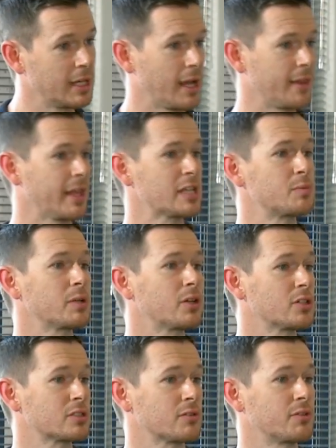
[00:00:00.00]
and that's
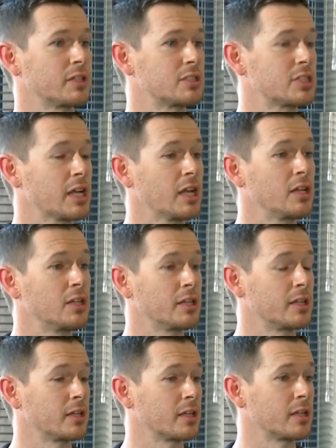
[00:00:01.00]
because of
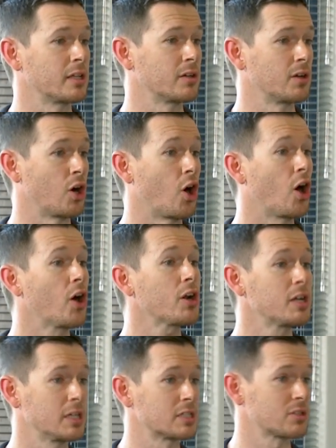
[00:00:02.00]
the
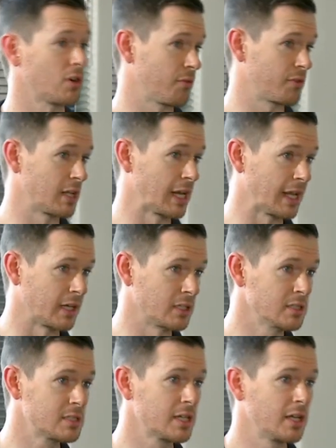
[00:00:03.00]
hardness of the
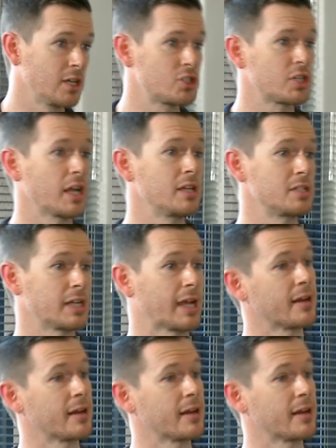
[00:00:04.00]
lens changing,